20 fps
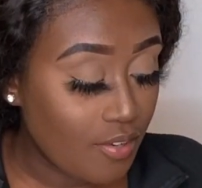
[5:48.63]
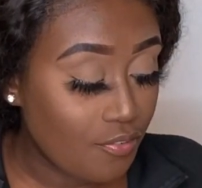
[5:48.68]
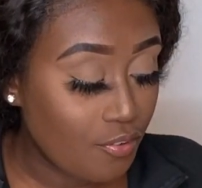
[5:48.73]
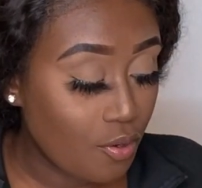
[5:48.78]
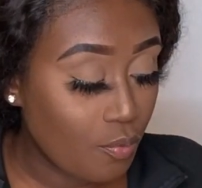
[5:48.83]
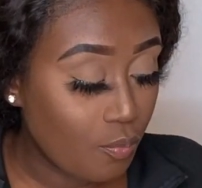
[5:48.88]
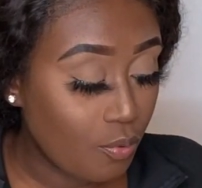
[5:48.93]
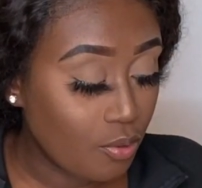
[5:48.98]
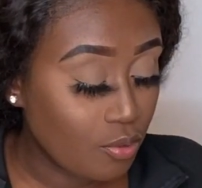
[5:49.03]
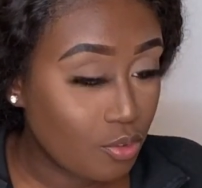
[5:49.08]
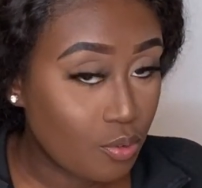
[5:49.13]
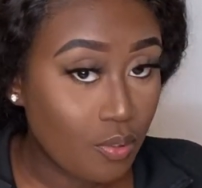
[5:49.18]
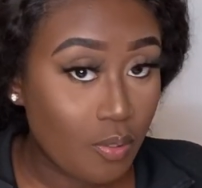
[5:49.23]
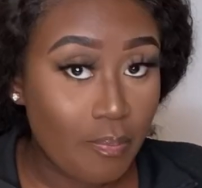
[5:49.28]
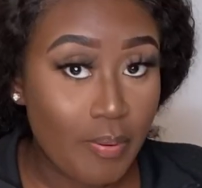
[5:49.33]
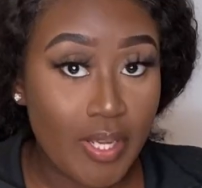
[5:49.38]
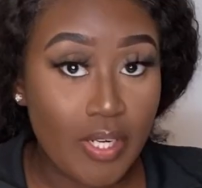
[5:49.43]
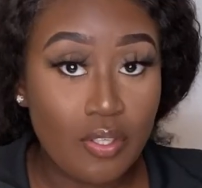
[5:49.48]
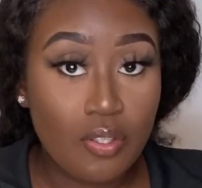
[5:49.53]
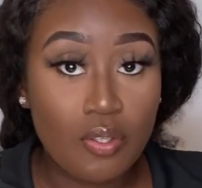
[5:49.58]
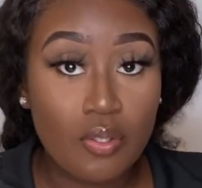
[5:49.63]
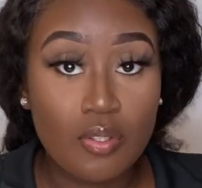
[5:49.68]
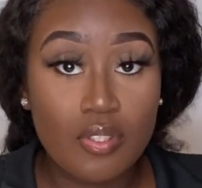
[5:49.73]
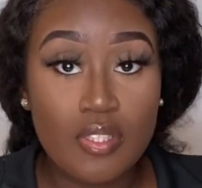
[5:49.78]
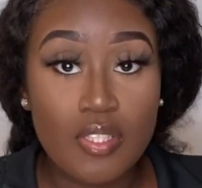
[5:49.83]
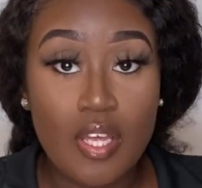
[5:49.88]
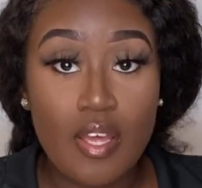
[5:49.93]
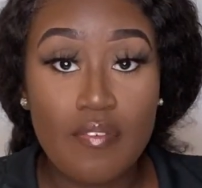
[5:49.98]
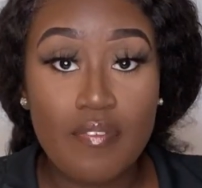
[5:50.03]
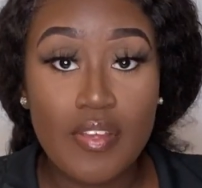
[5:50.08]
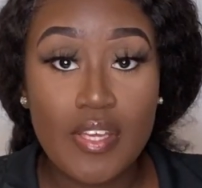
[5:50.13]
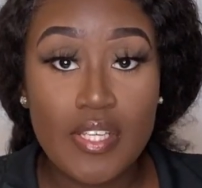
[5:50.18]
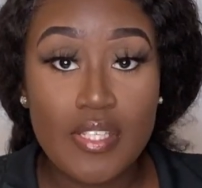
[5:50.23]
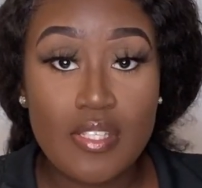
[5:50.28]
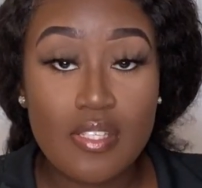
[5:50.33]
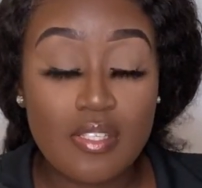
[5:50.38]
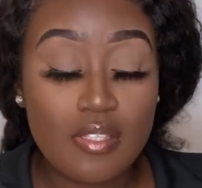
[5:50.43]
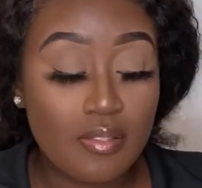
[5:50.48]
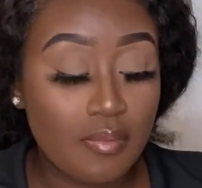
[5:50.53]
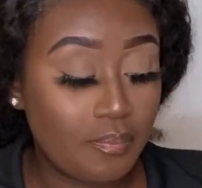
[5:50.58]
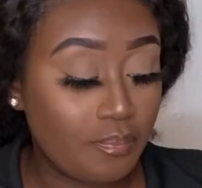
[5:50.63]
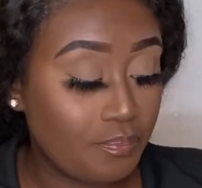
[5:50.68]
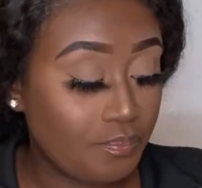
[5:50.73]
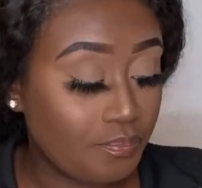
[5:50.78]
definitely will do a pedicure service,